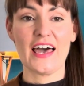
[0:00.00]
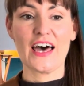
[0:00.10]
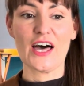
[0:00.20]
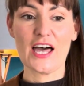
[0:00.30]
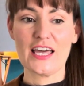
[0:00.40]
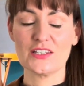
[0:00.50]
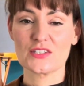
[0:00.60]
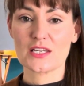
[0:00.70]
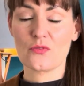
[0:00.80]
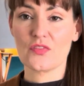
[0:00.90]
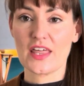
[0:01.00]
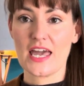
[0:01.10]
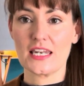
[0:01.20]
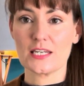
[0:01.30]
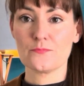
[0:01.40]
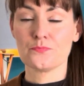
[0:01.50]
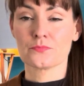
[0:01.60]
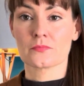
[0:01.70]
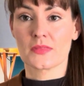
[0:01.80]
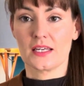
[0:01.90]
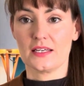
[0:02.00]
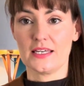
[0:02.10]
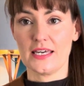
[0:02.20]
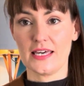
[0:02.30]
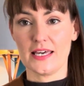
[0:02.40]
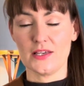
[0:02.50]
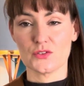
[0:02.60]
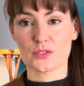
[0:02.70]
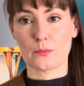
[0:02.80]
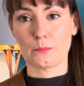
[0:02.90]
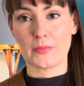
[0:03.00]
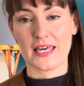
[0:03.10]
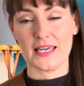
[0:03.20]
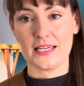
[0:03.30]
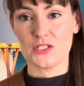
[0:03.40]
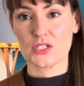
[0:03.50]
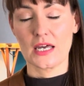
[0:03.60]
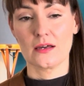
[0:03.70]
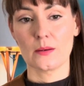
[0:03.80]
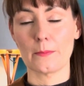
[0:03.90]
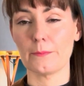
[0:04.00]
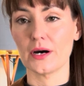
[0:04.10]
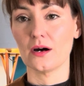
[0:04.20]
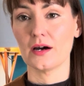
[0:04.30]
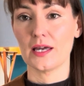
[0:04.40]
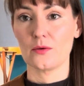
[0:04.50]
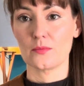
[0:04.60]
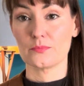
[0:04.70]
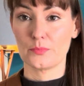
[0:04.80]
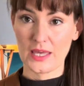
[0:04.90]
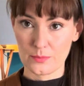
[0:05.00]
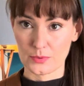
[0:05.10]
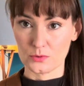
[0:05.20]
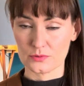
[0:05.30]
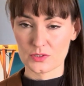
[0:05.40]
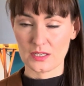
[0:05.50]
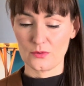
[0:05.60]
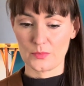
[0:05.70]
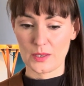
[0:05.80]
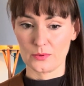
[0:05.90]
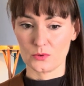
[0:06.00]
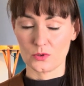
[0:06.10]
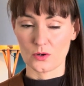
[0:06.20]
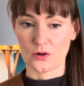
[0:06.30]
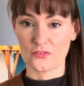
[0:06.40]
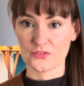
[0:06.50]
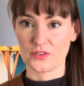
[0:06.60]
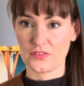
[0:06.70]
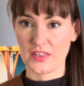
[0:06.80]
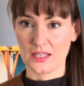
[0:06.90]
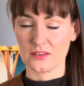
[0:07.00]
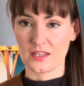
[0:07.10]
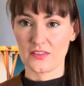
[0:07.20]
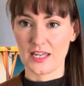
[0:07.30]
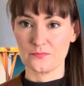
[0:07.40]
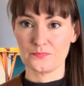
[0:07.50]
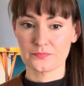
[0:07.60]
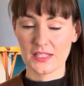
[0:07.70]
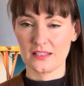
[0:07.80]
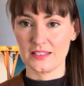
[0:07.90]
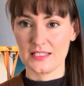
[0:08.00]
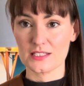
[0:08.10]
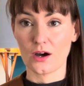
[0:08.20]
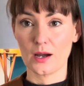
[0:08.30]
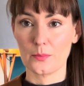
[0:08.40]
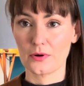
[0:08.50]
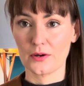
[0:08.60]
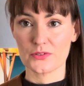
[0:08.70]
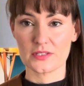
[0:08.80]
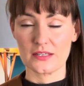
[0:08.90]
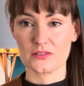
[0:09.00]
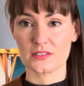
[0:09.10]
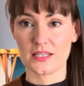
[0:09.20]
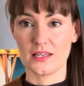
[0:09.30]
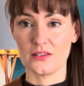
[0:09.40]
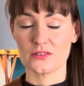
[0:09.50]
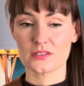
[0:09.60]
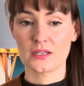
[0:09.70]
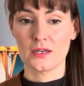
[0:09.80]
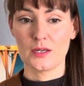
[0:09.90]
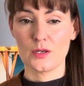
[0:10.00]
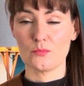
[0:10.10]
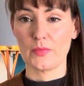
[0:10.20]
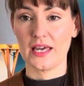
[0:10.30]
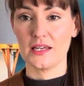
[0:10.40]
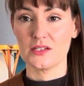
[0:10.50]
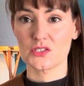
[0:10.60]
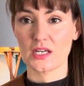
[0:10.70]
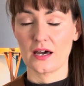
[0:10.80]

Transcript: And then is made by people, so people often think that then the entire process is made